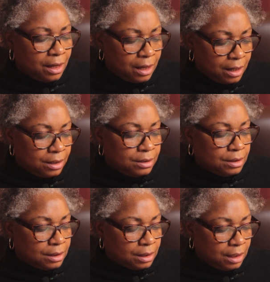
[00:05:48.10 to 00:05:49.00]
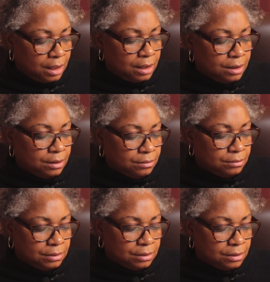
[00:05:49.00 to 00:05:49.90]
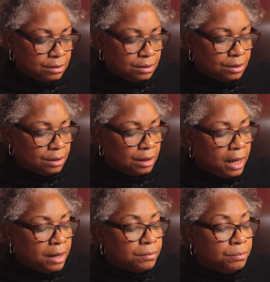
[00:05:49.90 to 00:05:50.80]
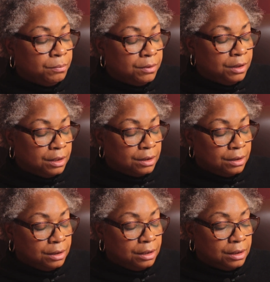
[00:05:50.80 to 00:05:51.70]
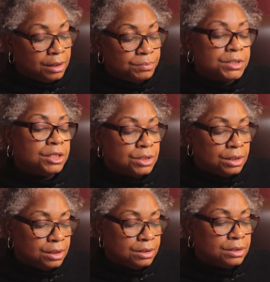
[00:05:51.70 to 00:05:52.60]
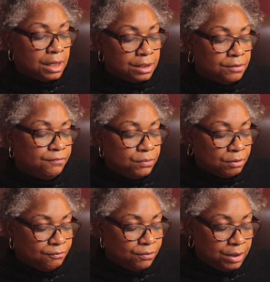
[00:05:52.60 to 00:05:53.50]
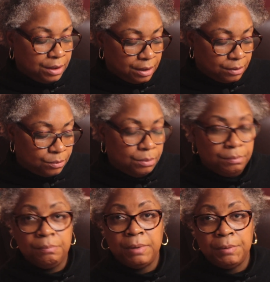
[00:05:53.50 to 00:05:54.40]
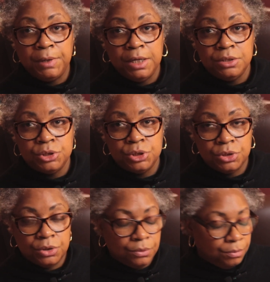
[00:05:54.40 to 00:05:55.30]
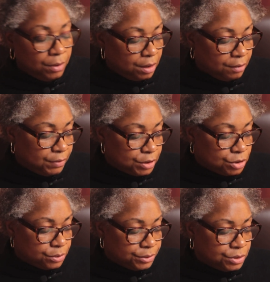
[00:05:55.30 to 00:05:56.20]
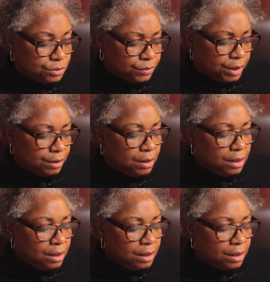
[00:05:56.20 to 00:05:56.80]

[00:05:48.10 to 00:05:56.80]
And again, the obsession is at the forefront by page two of this short story.